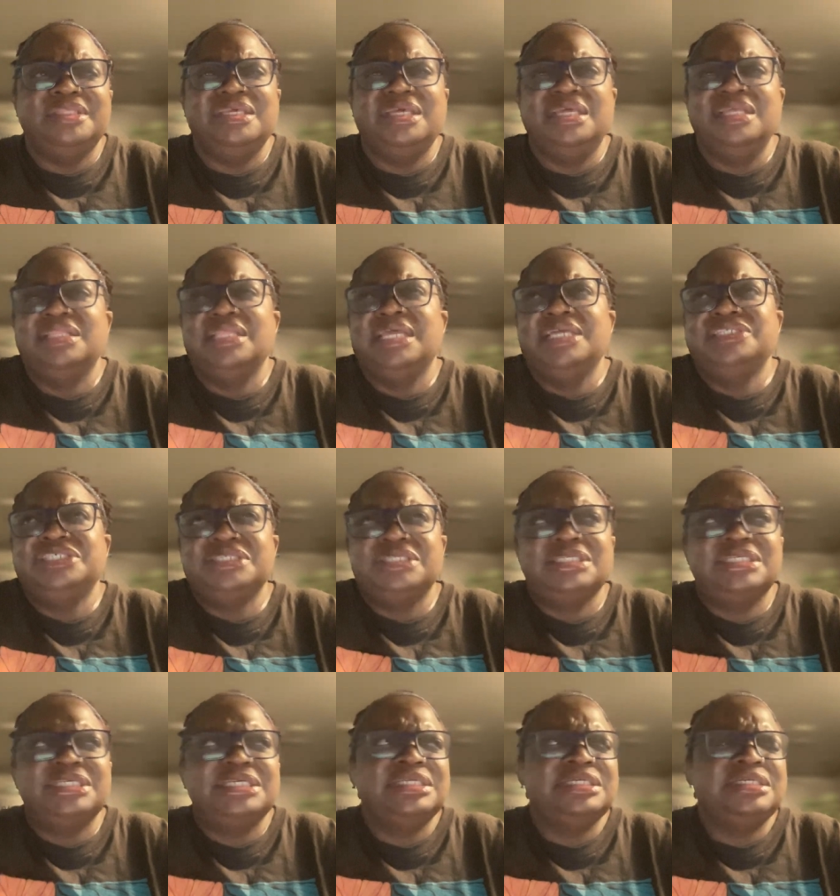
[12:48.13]

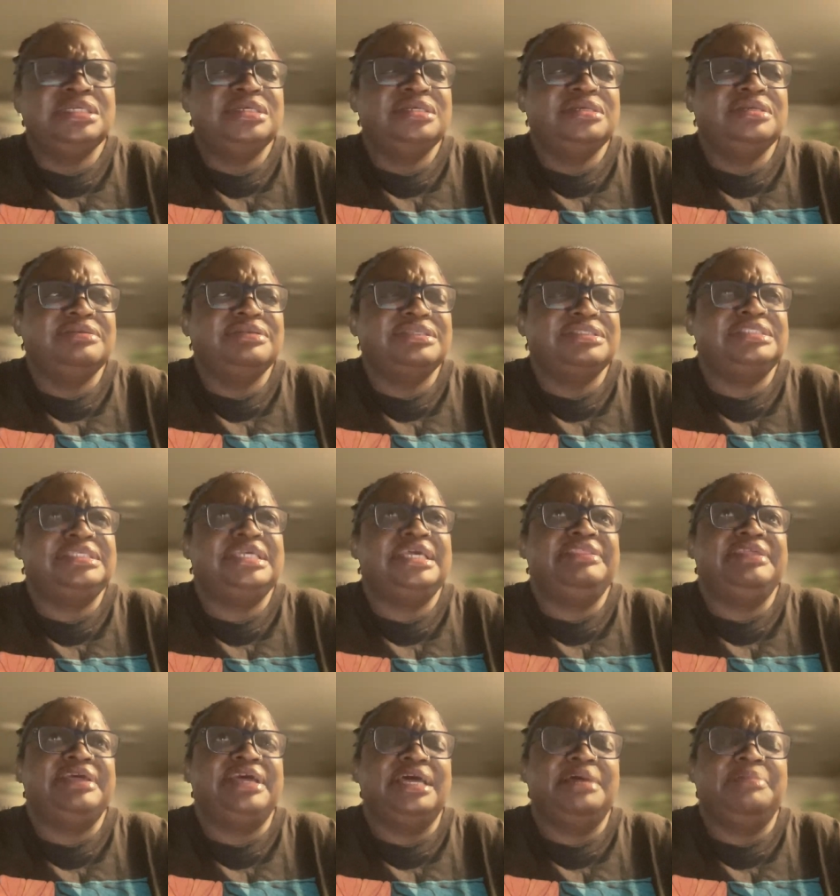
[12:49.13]
allegedly, to say
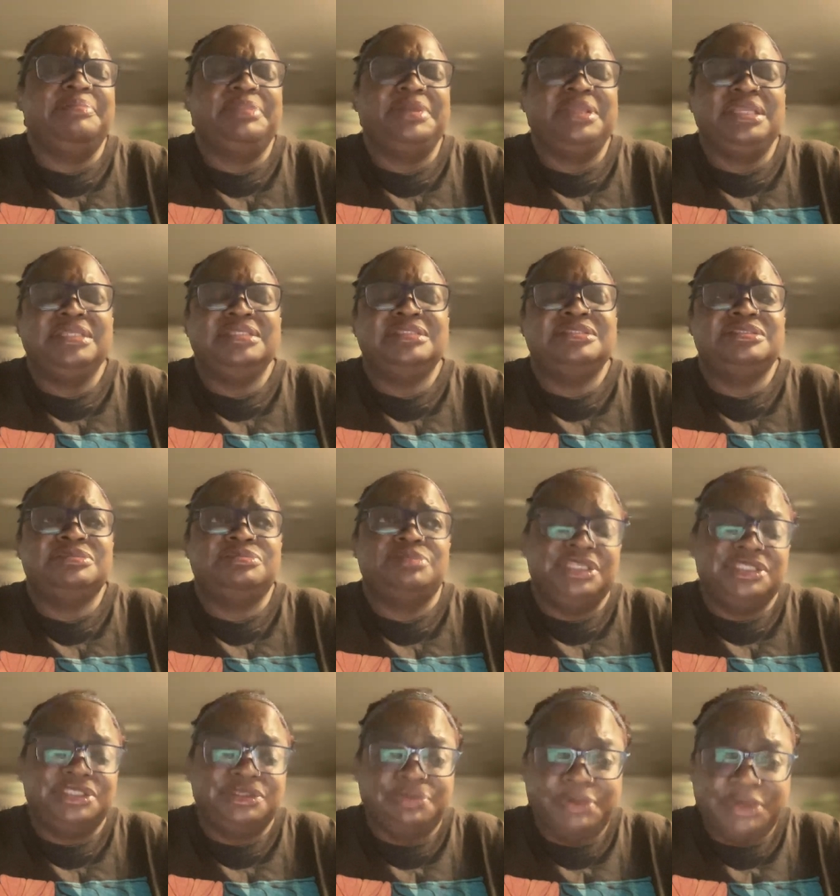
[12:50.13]
that, but
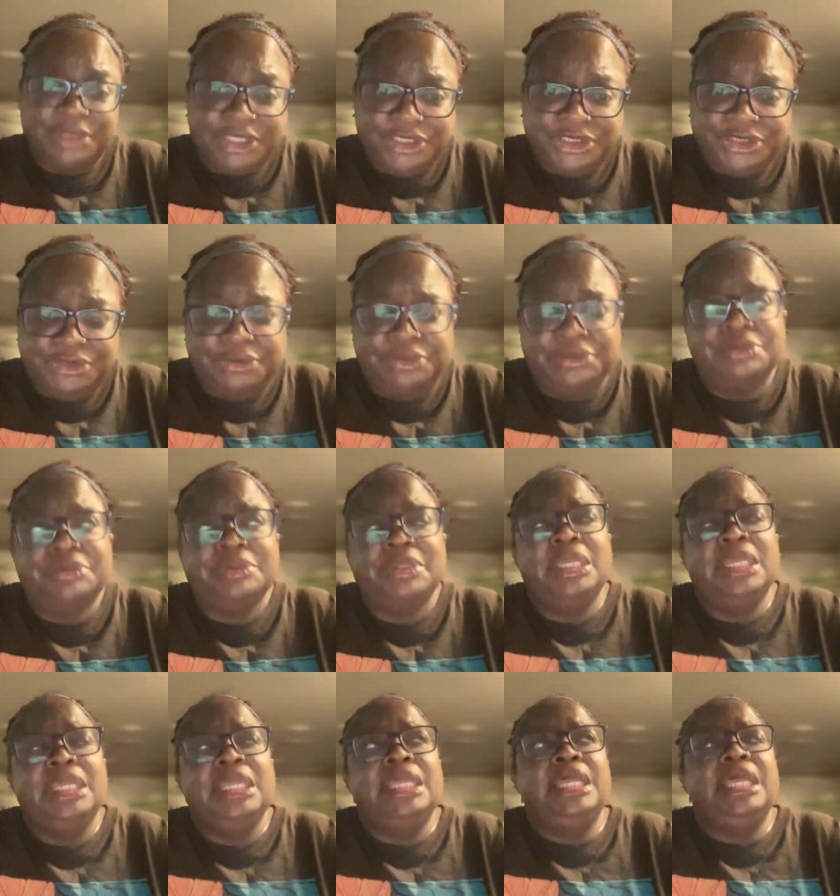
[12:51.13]
it's really true.
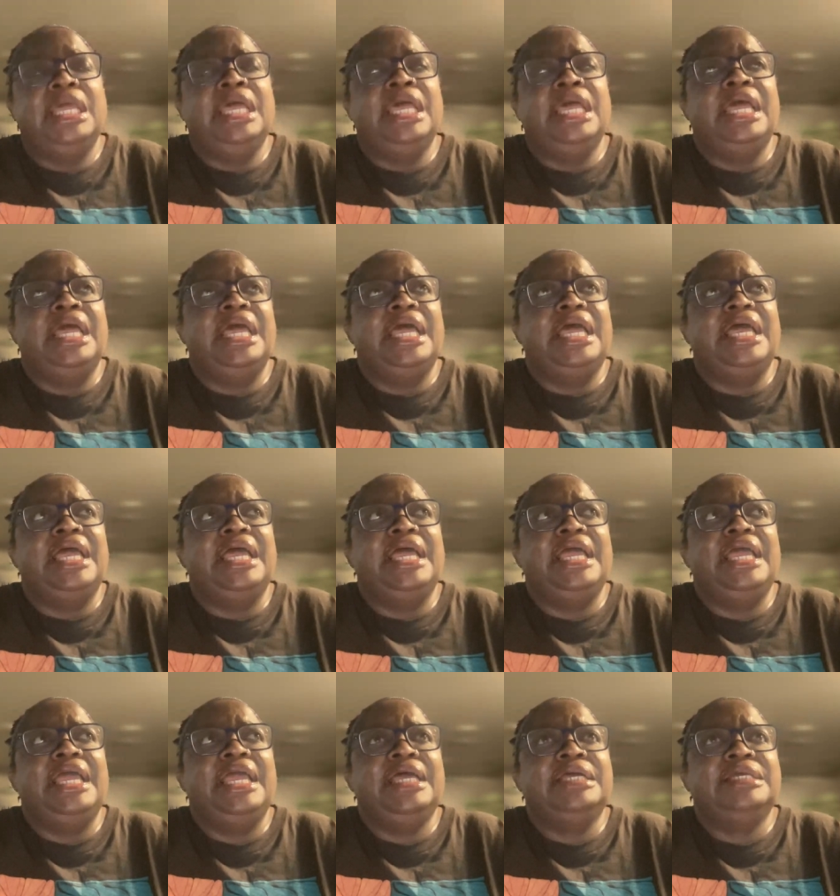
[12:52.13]

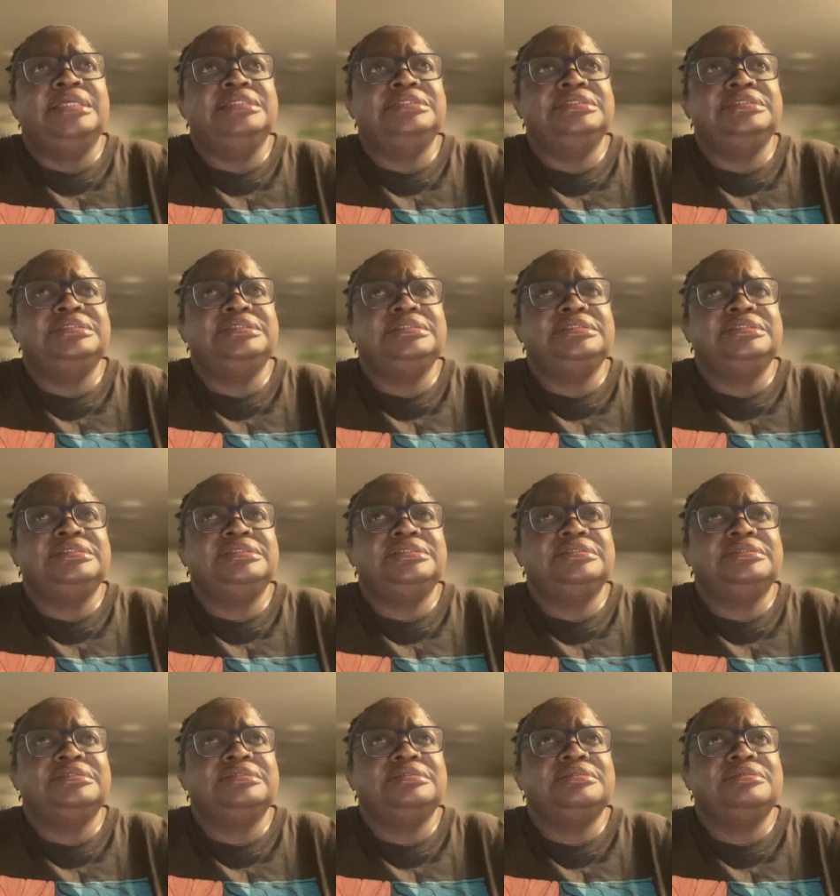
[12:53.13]
And
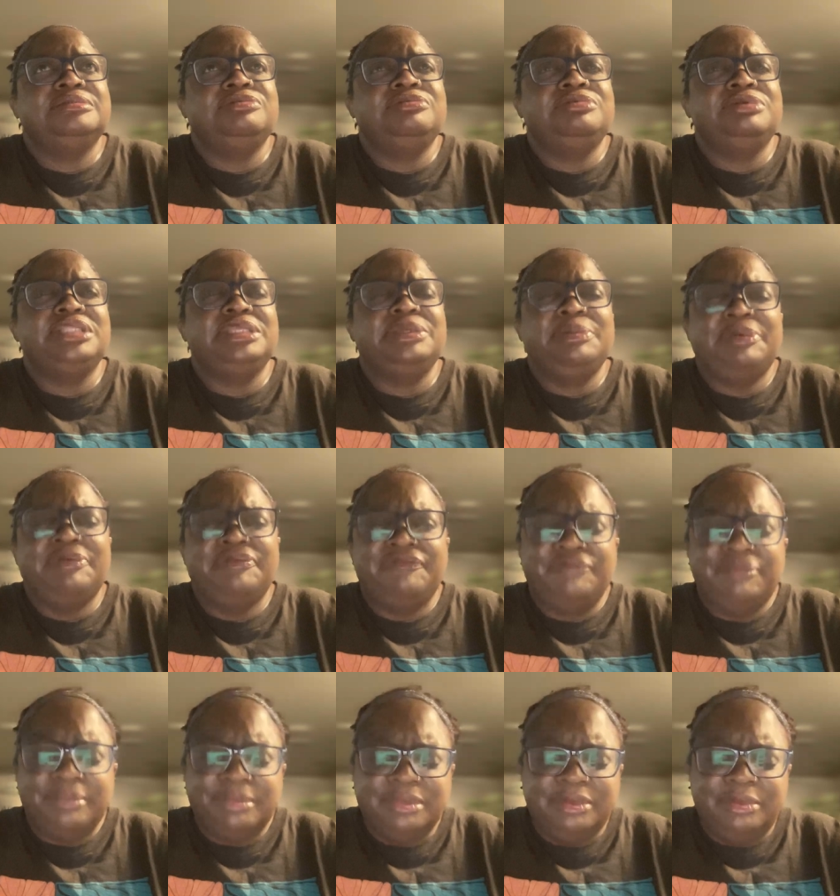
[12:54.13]
really
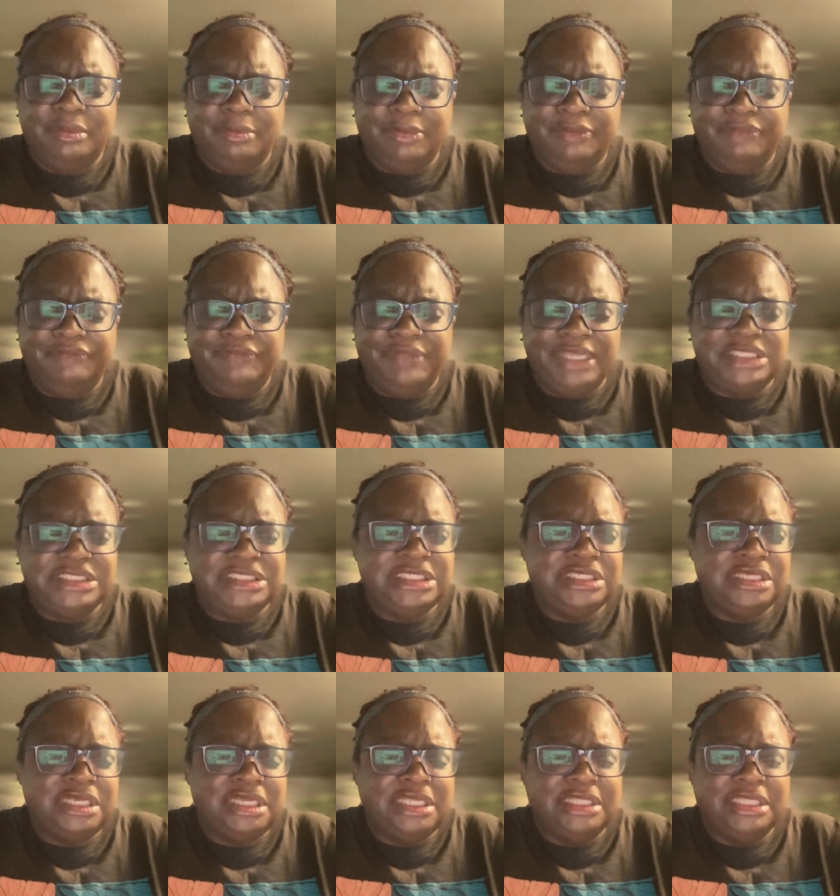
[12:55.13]
reflecting
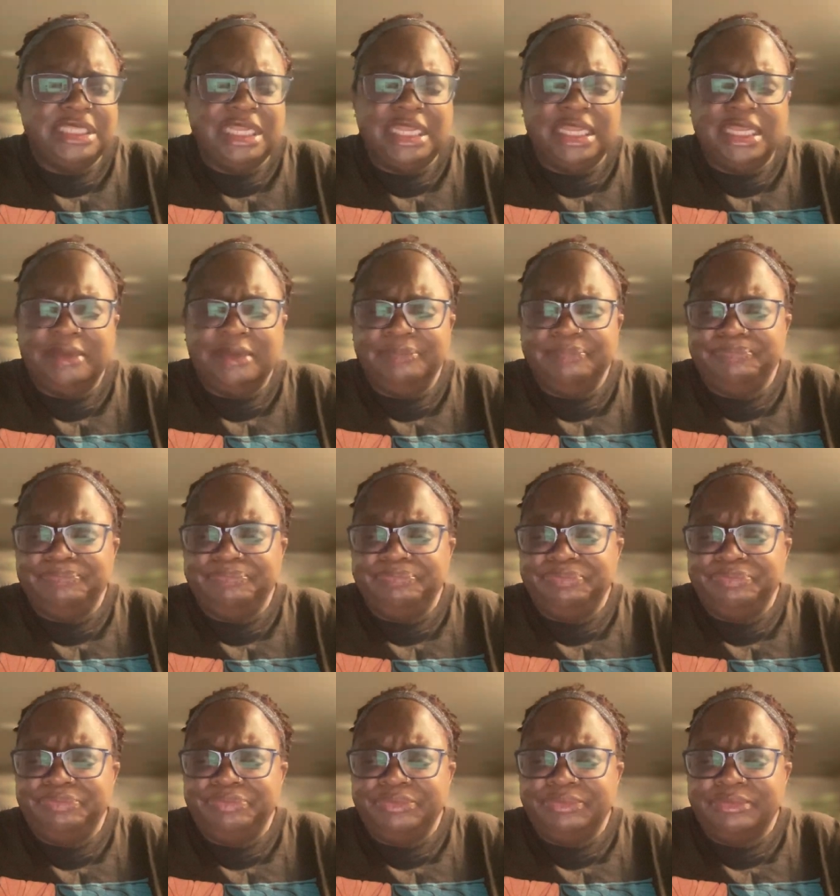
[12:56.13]
on
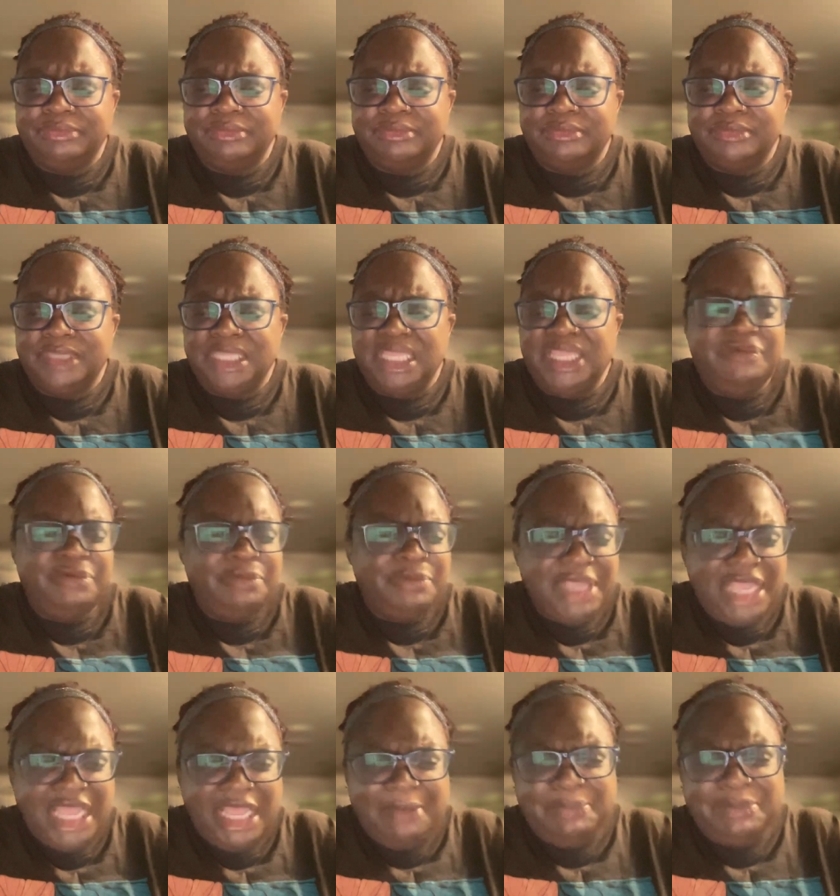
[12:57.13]
even
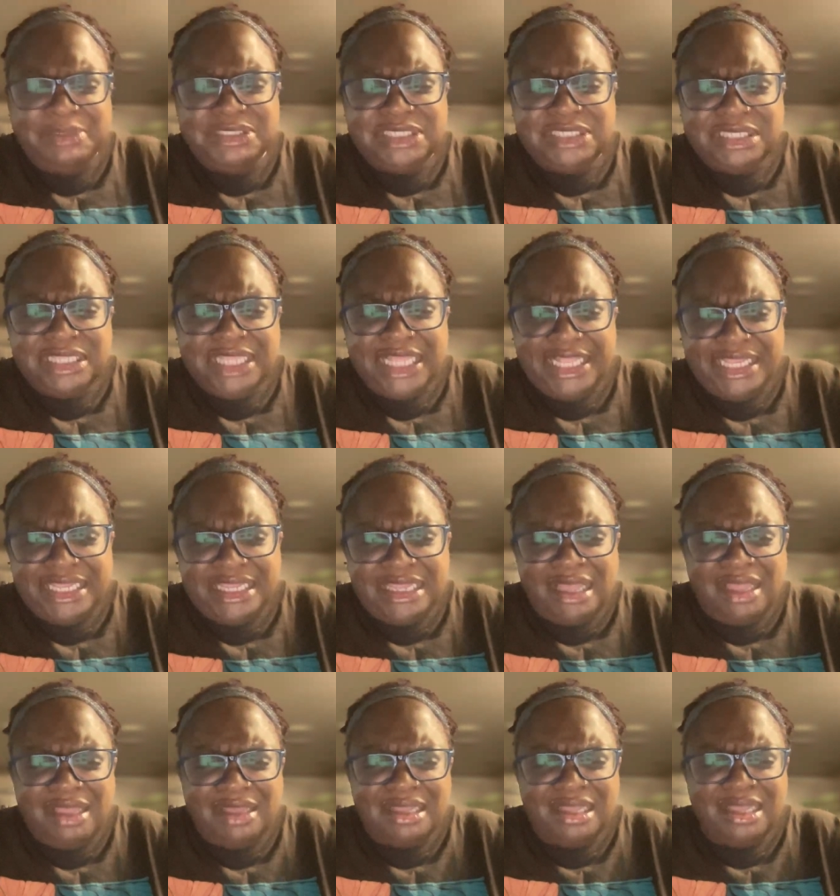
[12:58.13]
what happened to Lady
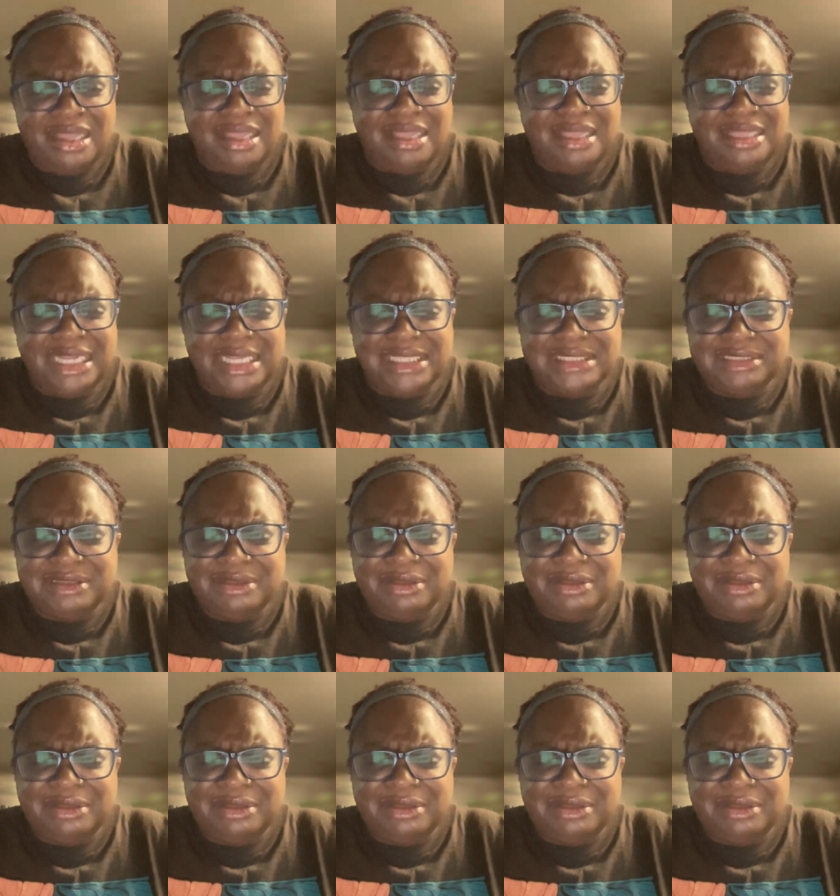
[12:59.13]
Gaga, and that's a